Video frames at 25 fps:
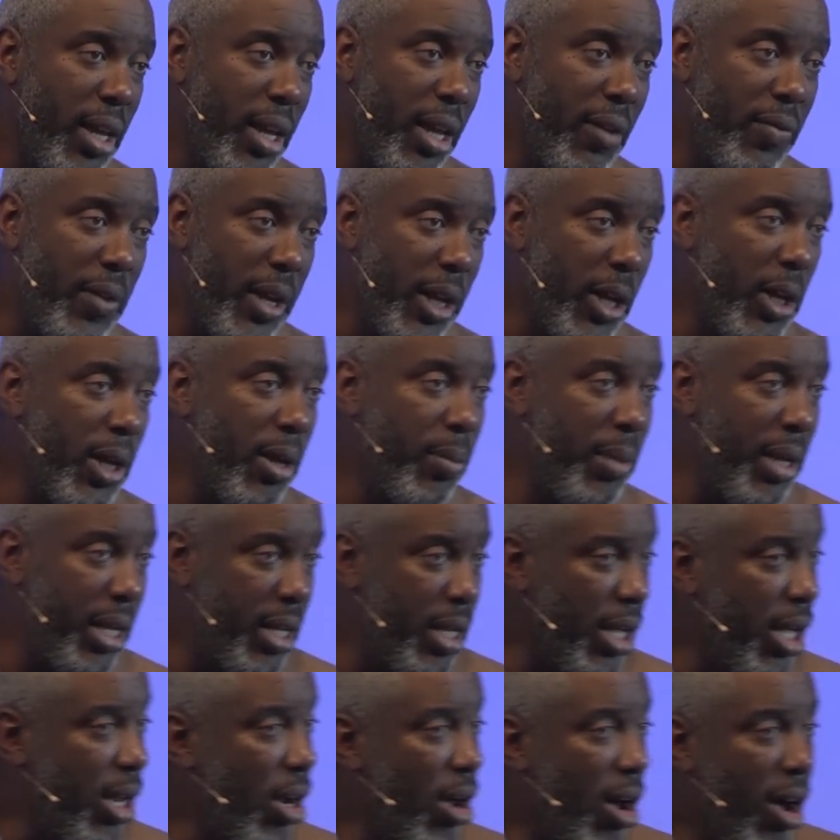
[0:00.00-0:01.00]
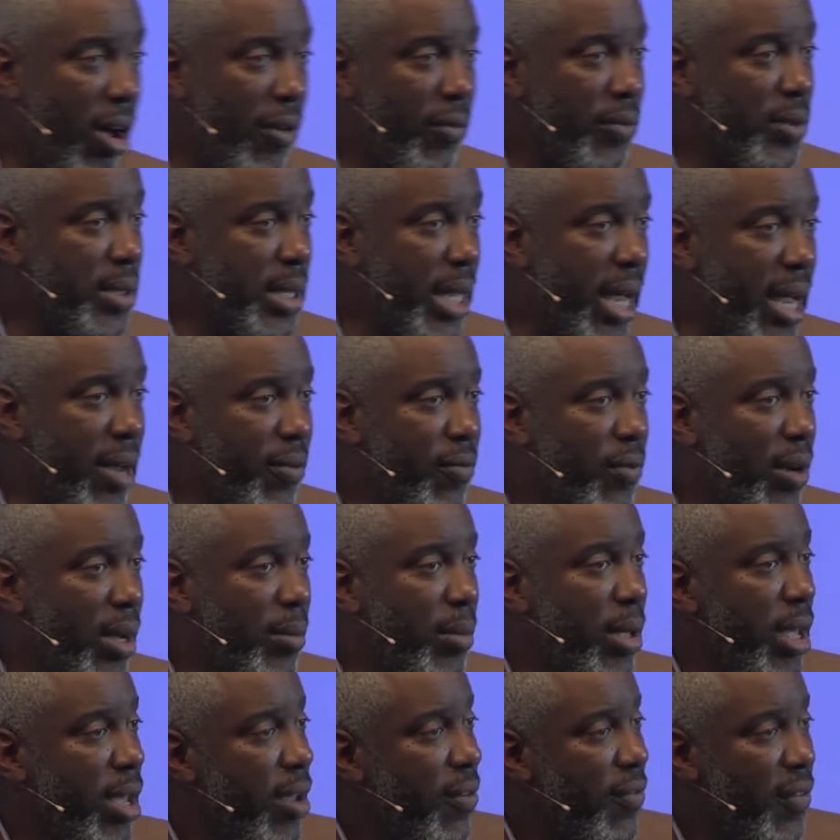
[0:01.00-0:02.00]
if they're going to be cut off, say,
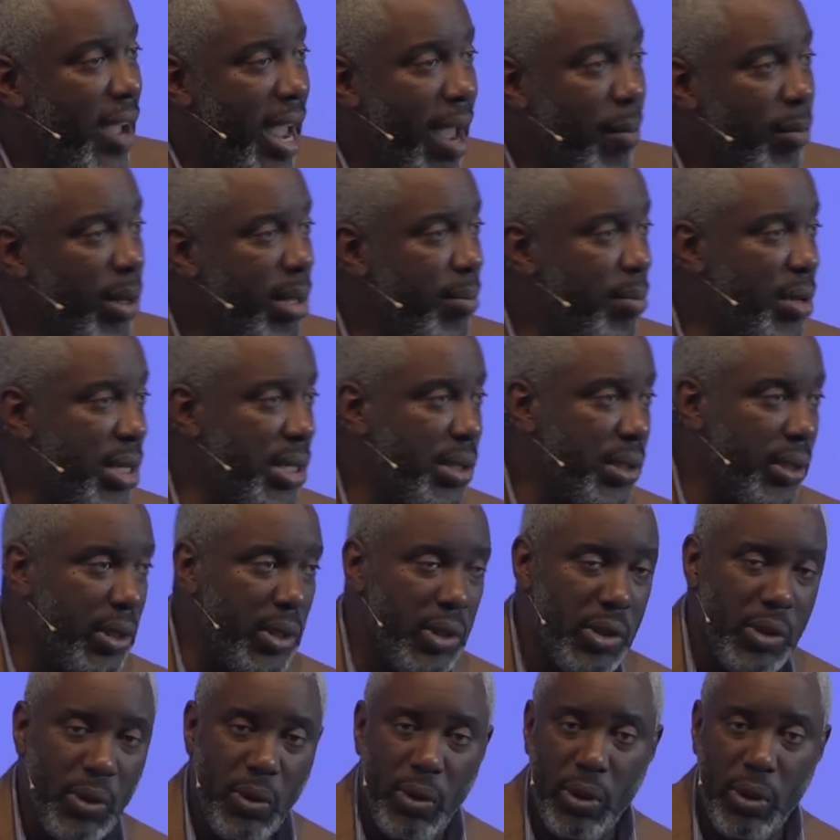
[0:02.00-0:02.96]
from family business